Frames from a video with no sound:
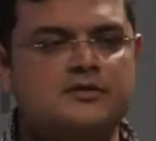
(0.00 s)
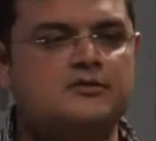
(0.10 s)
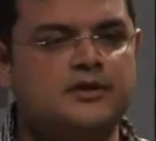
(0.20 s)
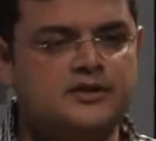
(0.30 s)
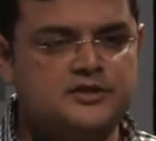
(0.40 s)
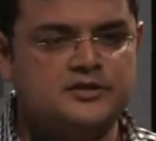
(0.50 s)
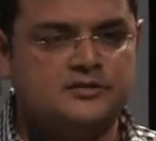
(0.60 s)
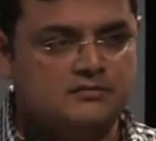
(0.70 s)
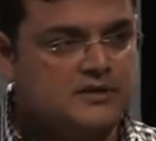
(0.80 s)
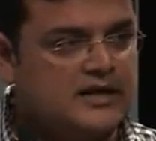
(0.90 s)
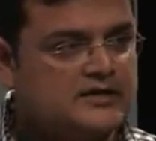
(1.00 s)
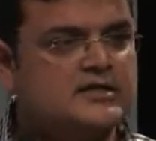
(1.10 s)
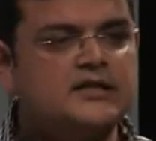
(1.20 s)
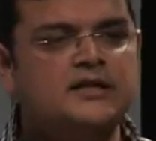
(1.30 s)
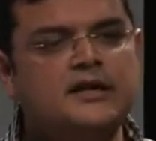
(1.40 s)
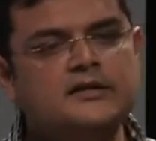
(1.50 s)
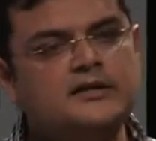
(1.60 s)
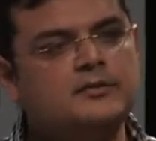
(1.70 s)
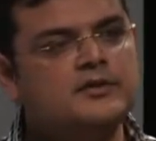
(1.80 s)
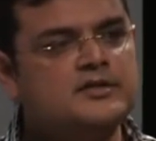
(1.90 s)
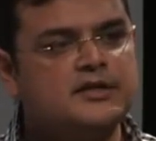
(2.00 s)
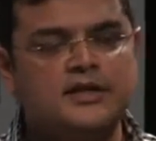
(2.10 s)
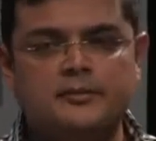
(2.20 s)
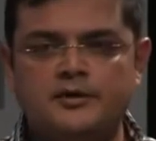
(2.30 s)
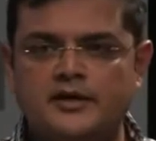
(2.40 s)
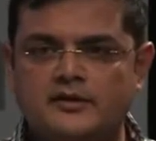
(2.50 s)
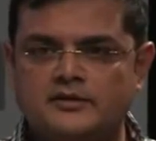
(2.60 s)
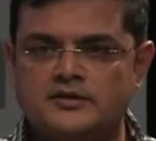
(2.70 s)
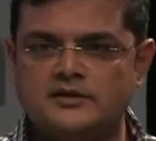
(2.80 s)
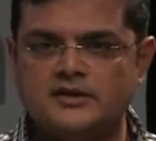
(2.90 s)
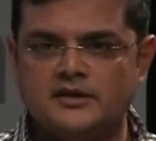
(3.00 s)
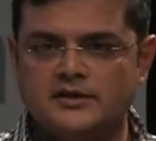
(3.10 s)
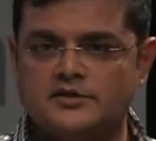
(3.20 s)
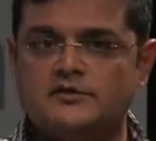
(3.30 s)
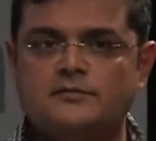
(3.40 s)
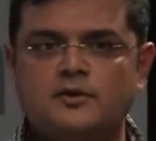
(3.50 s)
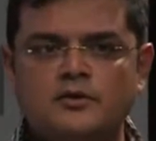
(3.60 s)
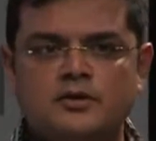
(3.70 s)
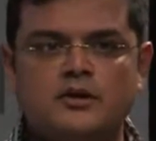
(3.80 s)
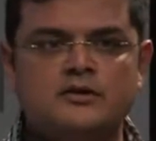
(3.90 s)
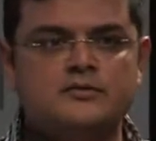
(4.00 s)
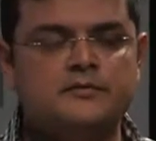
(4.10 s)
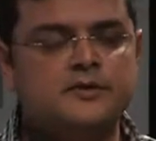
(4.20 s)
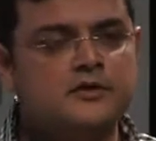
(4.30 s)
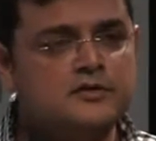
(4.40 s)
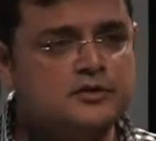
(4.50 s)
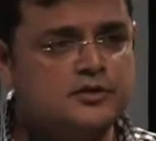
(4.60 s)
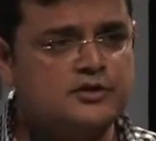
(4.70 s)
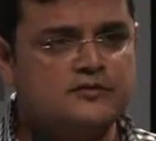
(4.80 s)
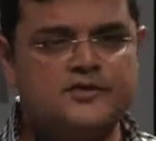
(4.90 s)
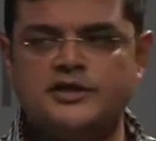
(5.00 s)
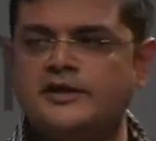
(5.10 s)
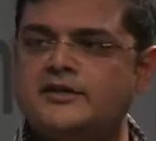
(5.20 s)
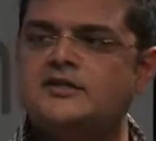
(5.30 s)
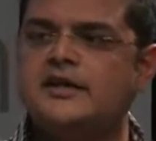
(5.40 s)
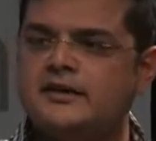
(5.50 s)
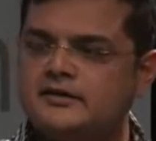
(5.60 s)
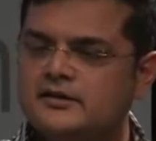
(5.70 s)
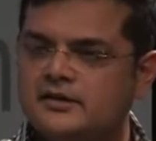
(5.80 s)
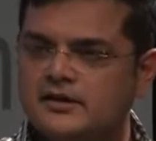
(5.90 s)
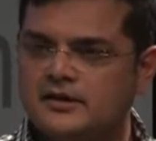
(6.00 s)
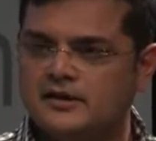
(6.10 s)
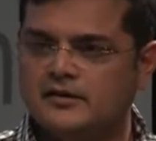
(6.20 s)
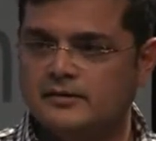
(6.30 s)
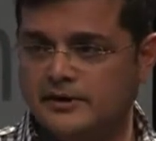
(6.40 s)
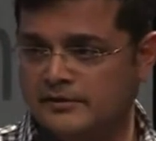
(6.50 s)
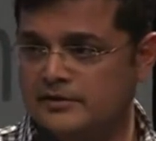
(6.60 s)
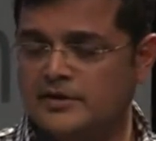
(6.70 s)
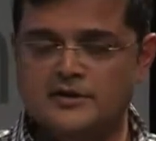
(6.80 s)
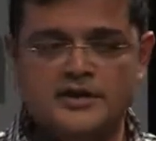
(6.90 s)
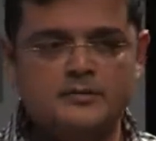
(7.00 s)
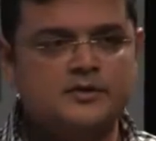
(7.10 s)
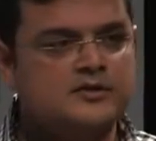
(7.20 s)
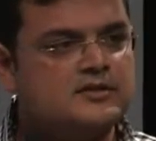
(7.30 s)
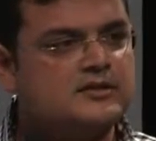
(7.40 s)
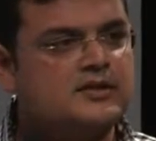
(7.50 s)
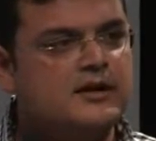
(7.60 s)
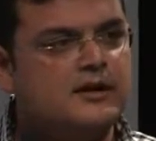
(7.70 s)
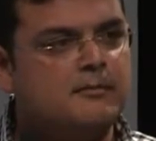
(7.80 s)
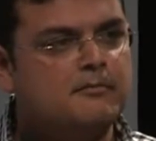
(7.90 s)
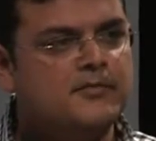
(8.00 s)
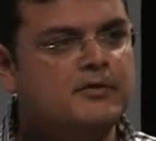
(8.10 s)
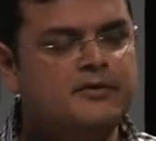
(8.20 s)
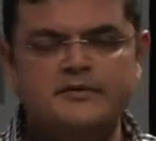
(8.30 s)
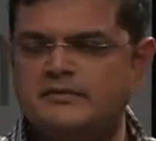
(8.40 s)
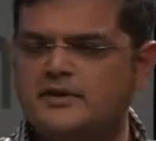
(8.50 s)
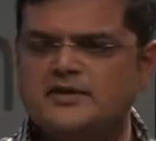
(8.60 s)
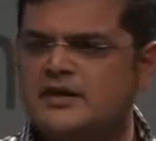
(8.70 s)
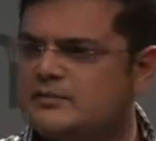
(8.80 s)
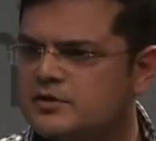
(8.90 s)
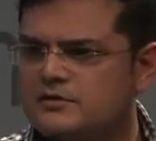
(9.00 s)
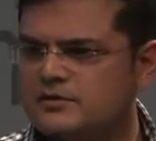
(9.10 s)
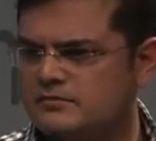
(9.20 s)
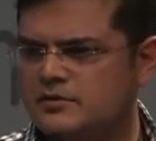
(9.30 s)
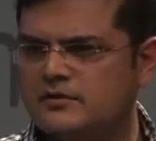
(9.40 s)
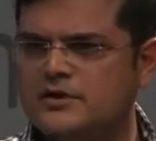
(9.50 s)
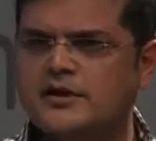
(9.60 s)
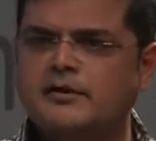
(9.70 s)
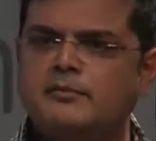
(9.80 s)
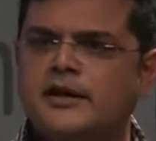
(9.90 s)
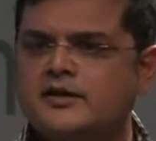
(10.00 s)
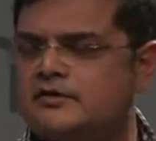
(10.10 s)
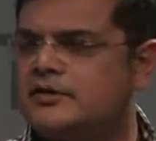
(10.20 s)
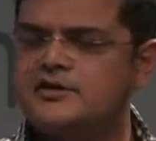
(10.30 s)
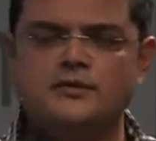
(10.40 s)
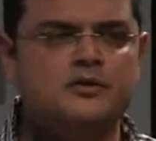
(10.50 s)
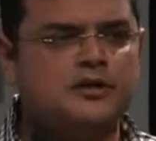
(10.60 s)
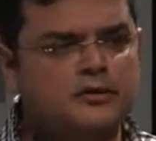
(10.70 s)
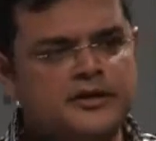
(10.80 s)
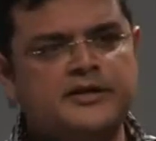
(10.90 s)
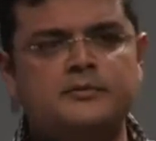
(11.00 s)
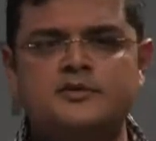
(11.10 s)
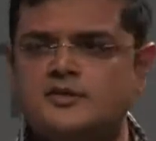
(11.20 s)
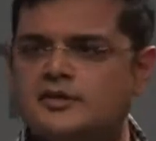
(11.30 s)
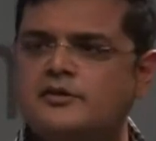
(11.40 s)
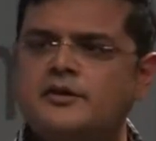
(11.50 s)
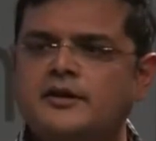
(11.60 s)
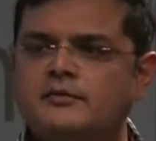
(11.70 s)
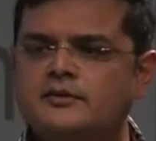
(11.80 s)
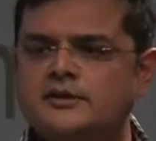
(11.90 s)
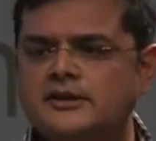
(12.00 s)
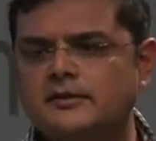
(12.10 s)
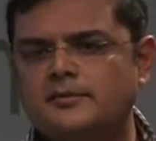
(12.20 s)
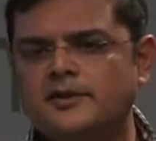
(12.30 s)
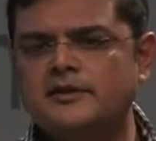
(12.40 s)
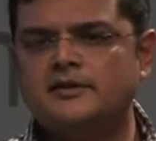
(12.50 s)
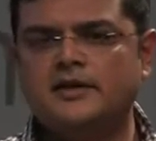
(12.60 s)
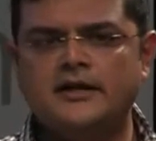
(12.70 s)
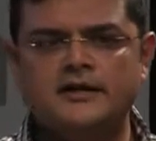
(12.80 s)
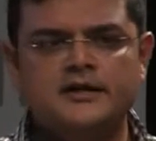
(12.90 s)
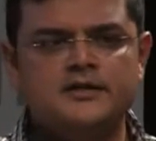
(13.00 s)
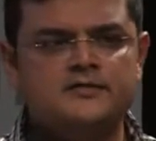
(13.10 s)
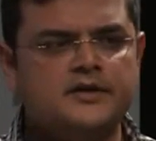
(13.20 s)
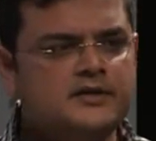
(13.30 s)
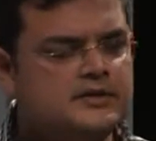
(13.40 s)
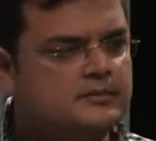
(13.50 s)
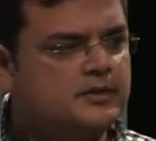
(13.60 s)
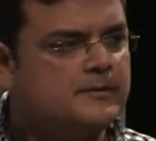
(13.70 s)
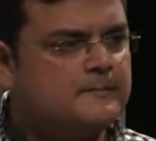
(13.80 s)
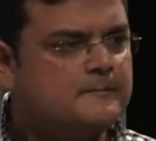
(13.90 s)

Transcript: switch as a single entity with a single IP address. Instead of protocols, we've got this notion of shared state in tables. And we've given these names over time: MAC address table, routing table, security table. But the idea is very simple.